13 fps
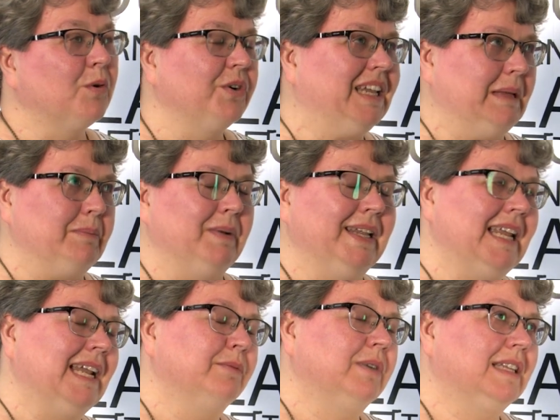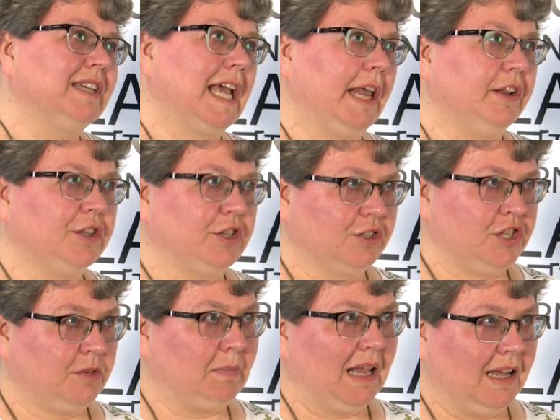more deeply then with
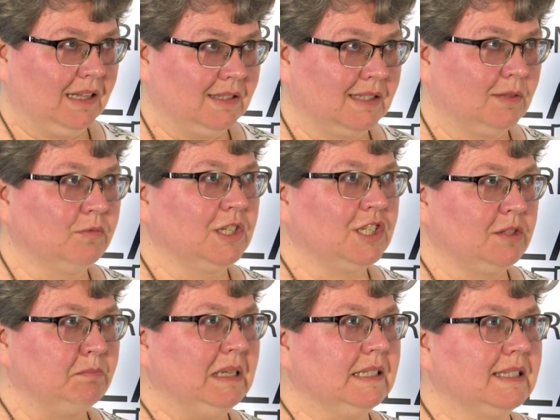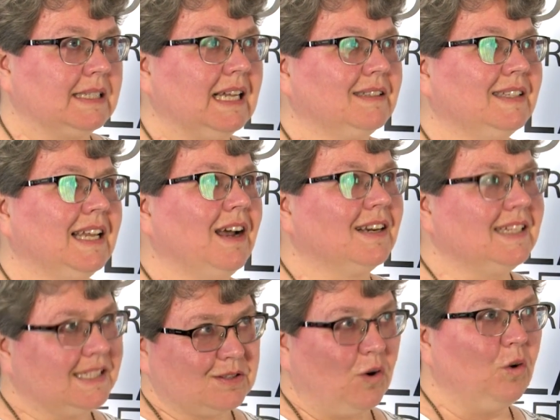heritage plants, which means that they are
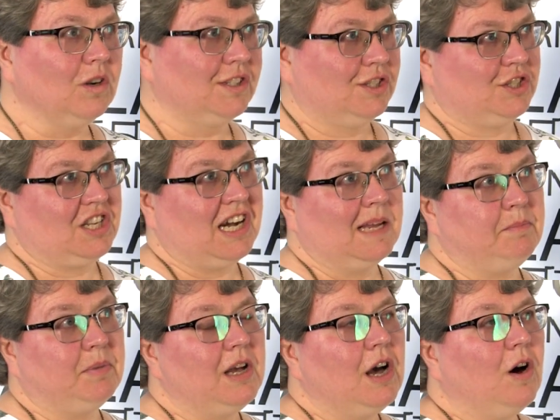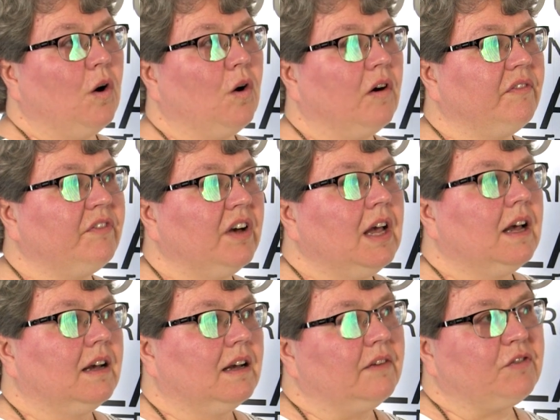this old type of,
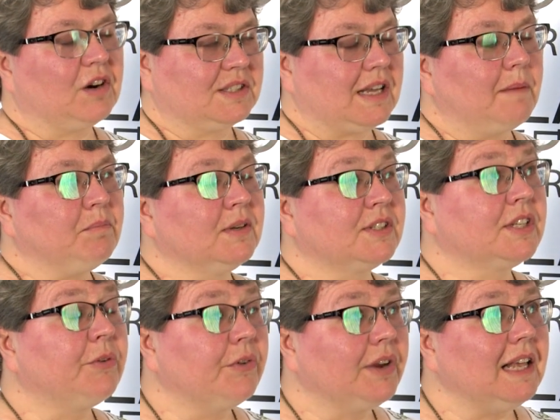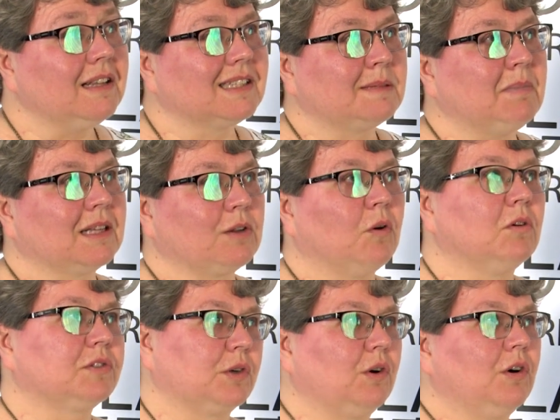for example, cereals, but
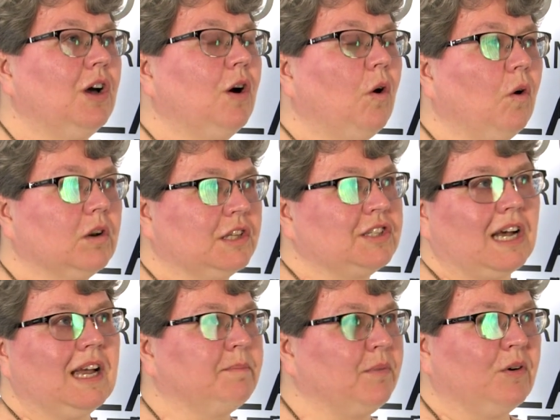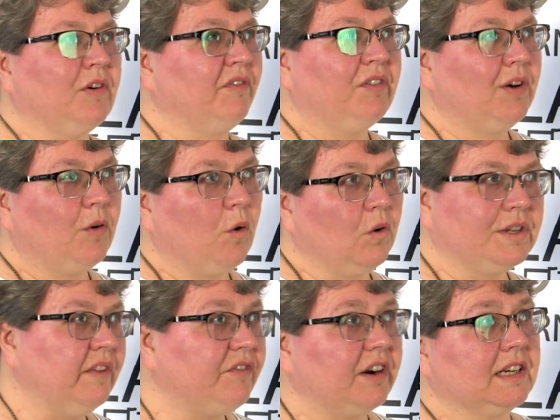also old type of all
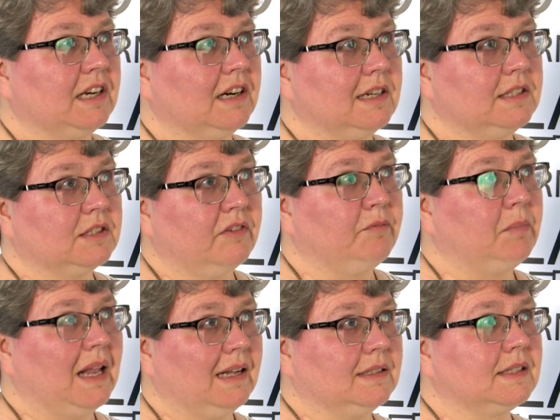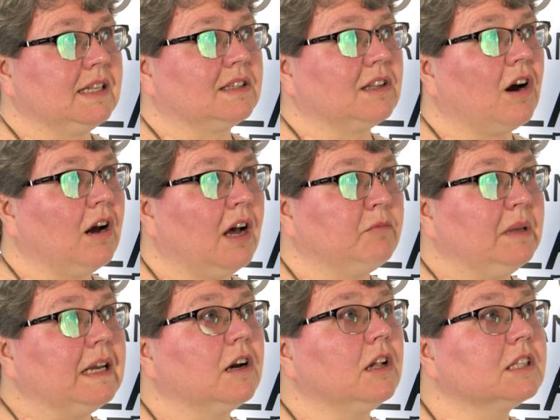different kinds of plants that are, have
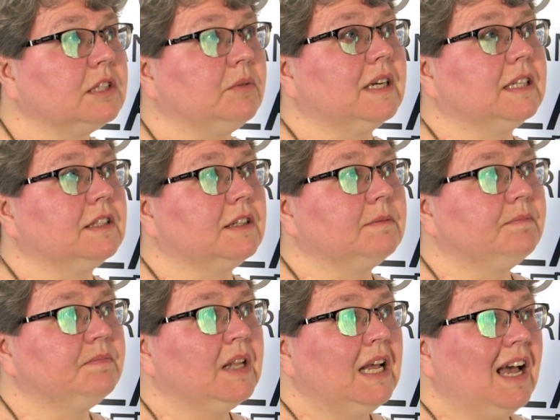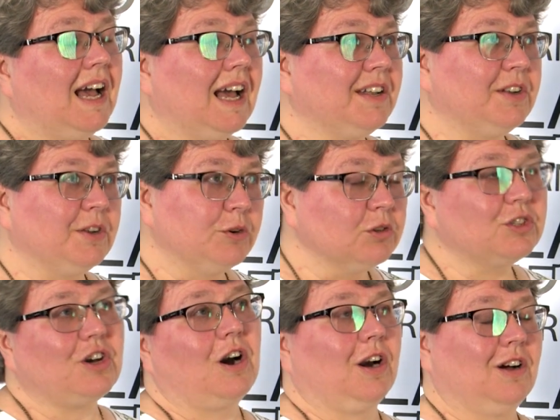been cultivated and
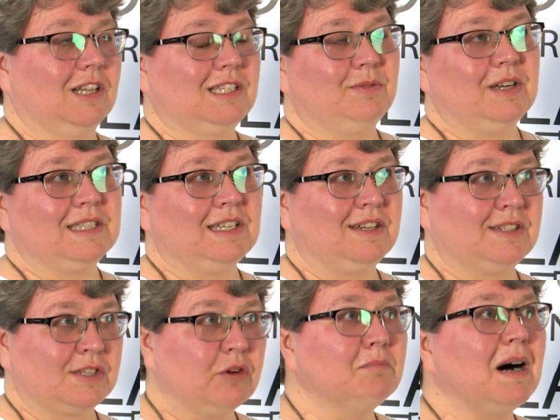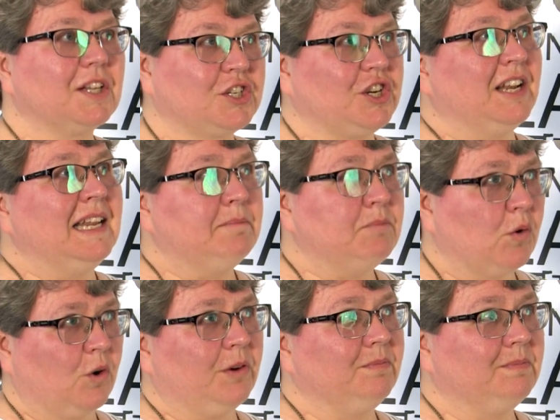not are cultivated so much
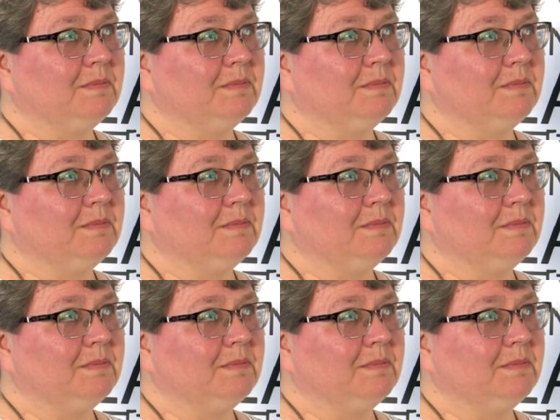anymore.